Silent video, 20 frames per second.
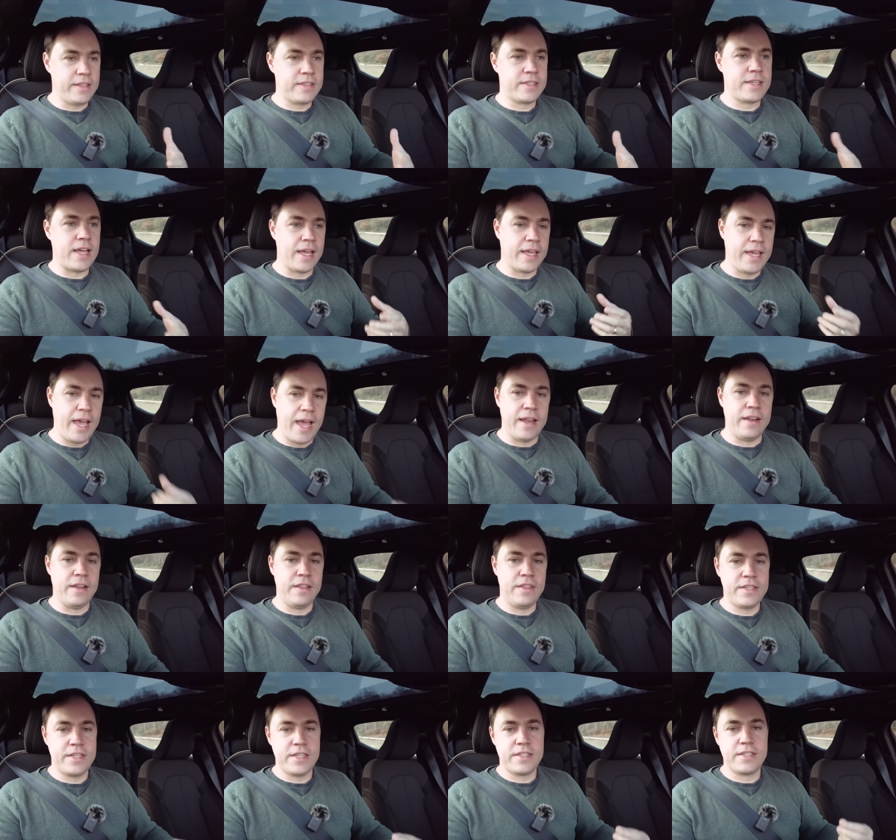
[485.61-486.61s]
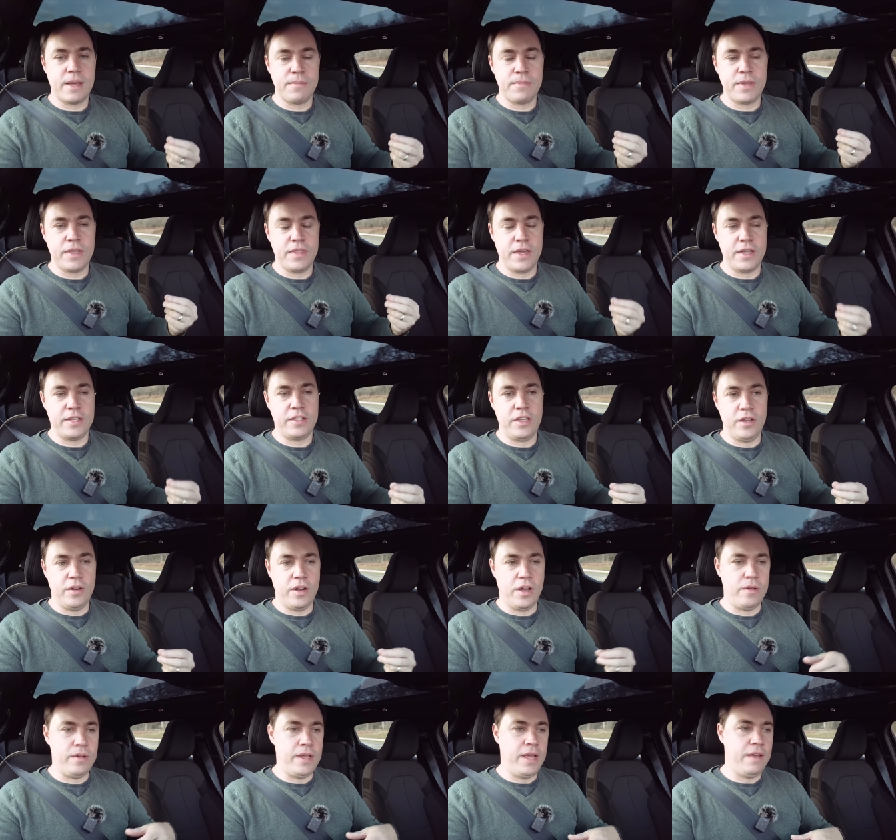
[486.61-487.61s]
it's, again, this is something that, you
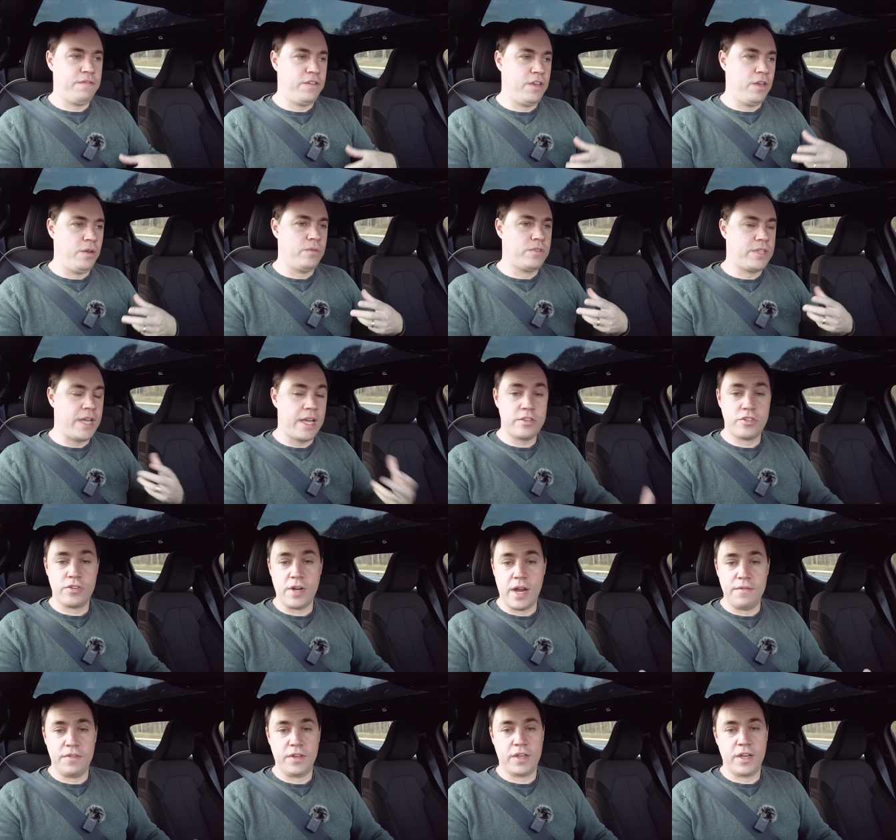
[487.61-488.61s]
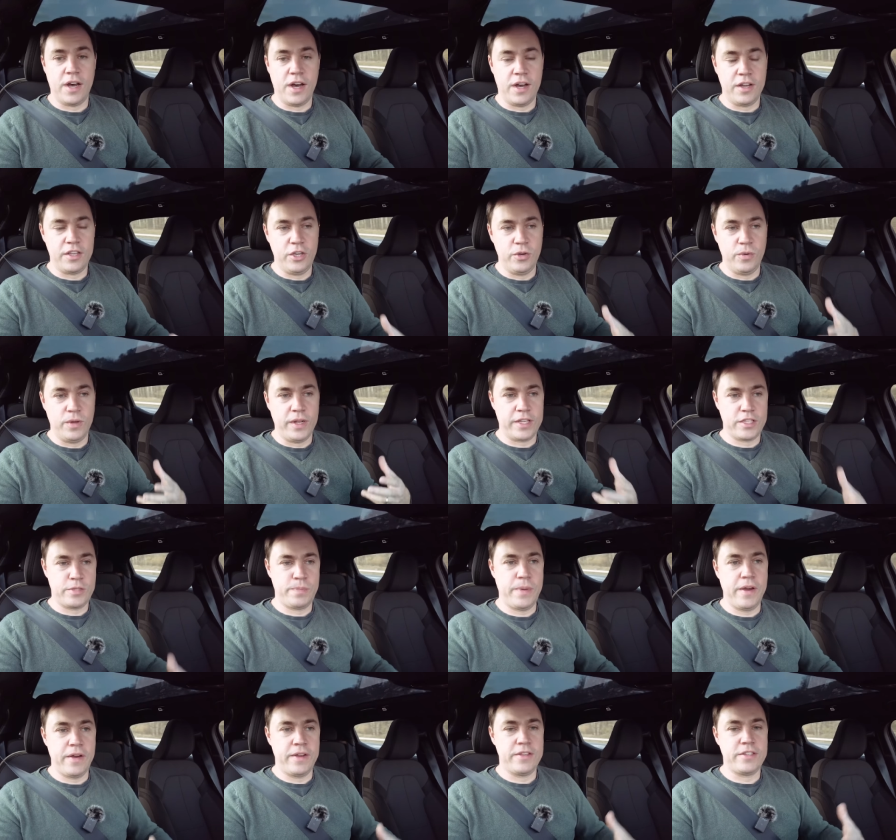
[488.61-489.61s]
know, if you test drive the car, you will
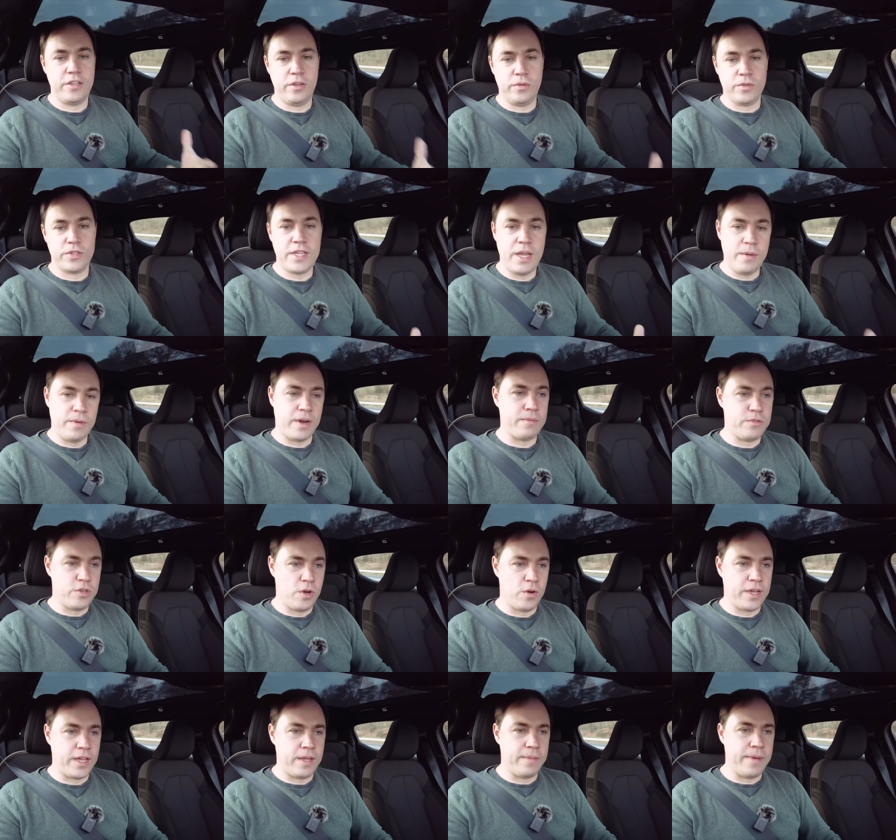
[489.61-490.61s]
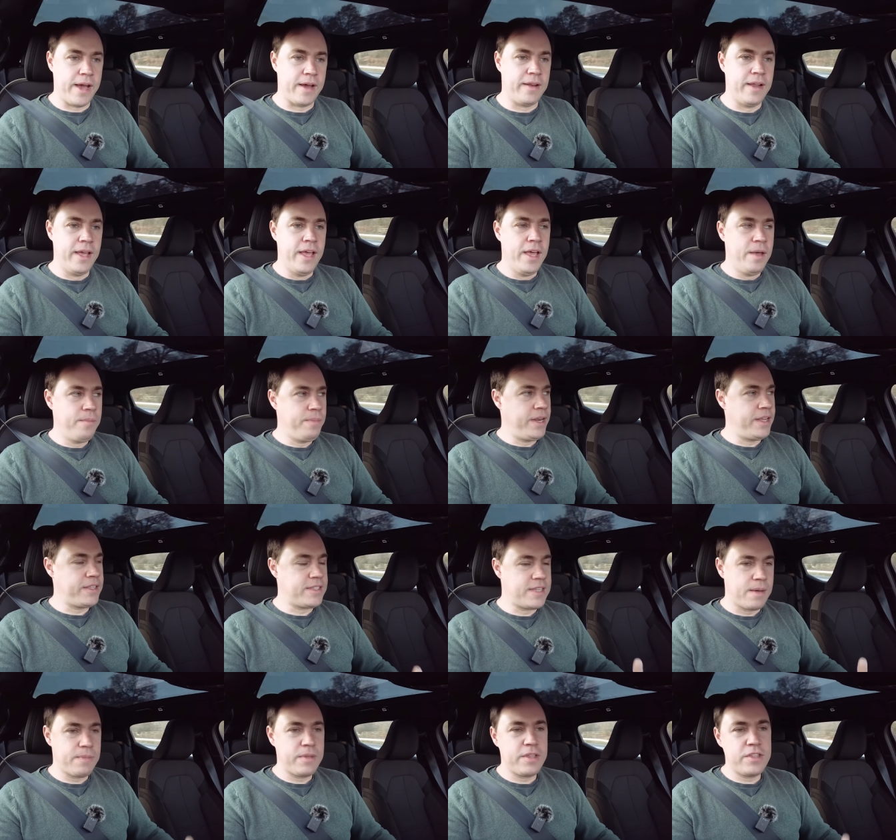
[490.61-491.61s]
experience and you'll see what I'm talking about. But
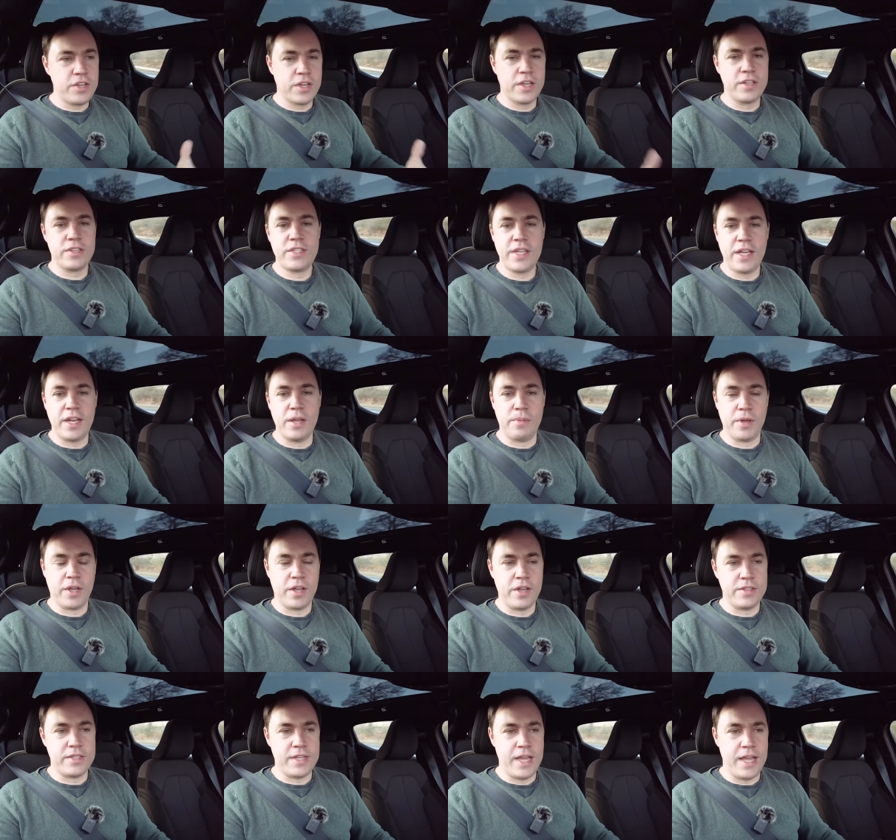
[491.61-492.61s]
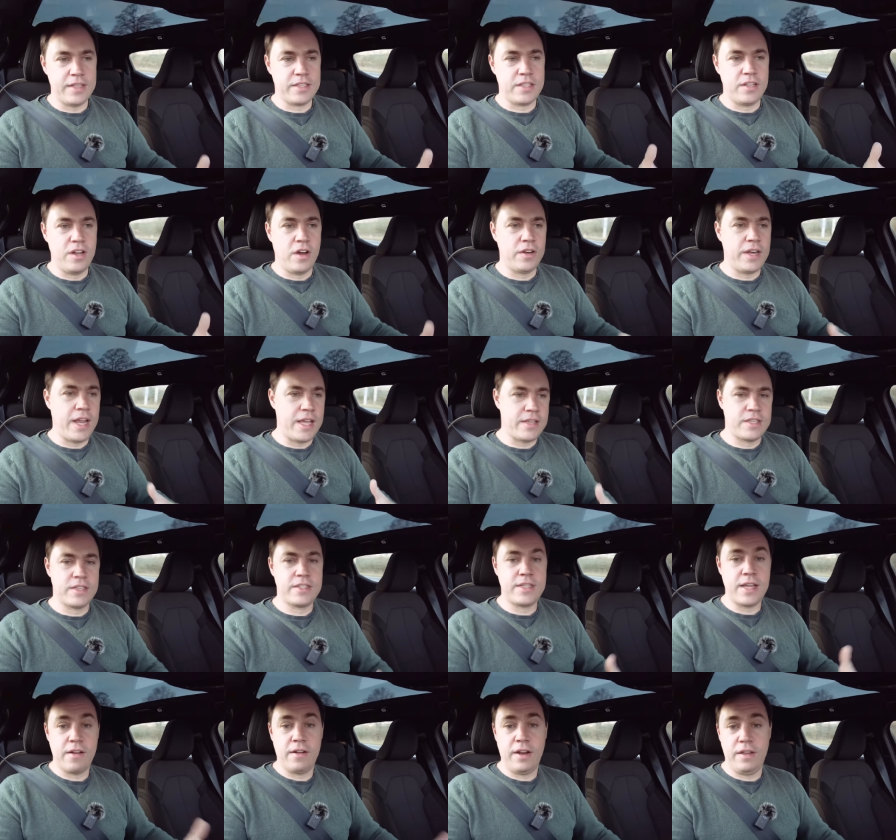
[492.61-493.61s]
it's something to consider, because it's not
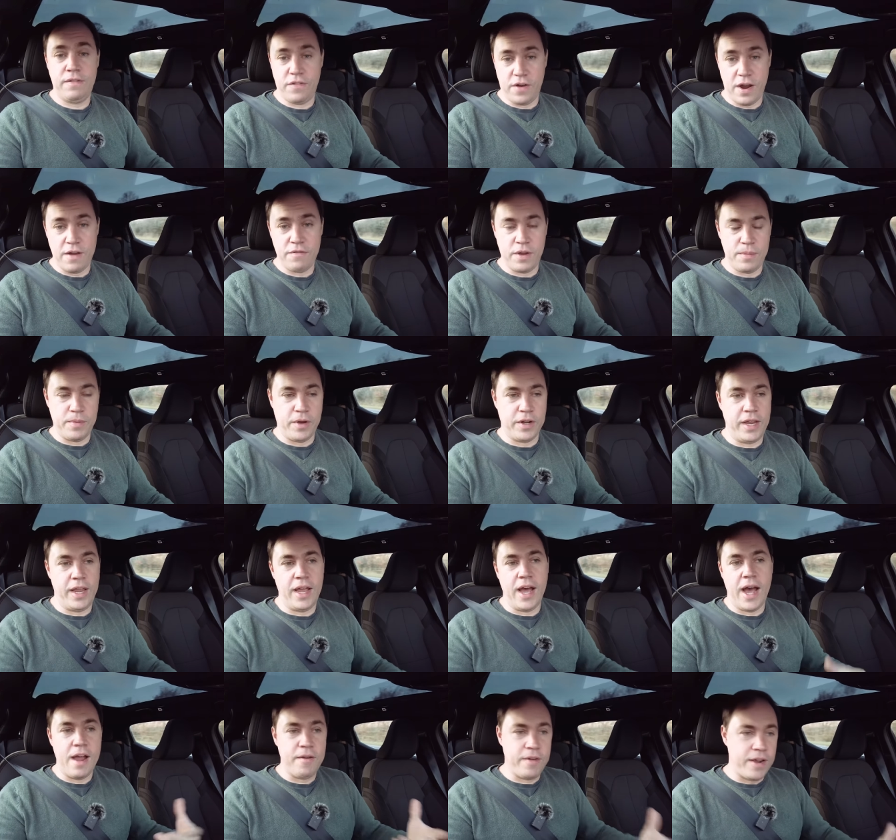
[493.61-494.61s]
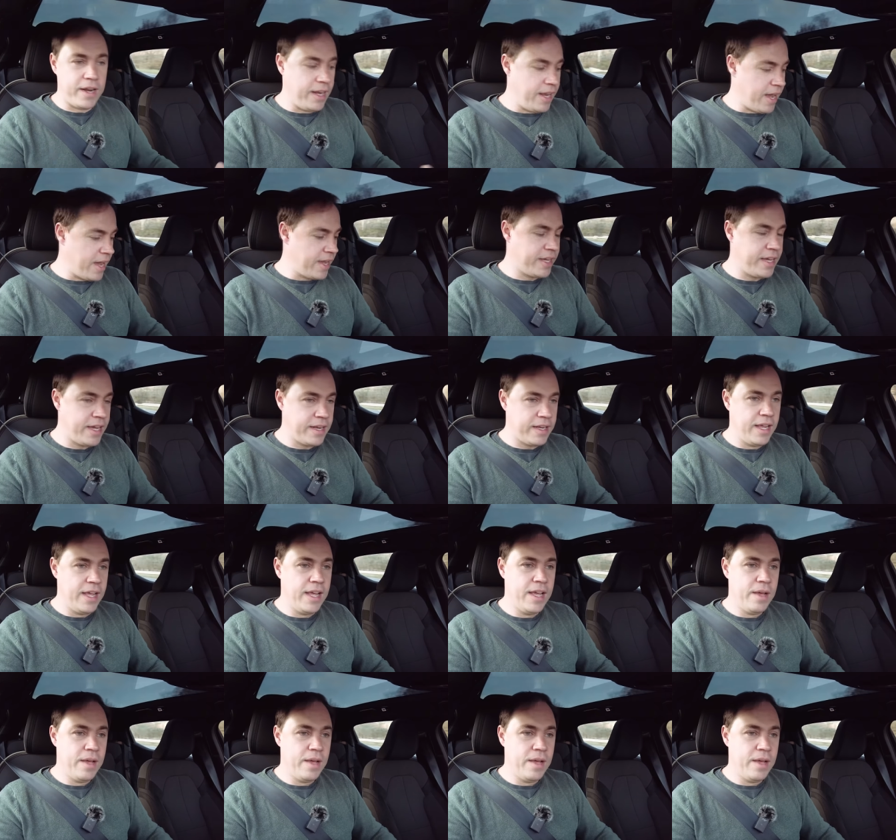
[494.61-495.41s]
necessarily for everybody. I really like it,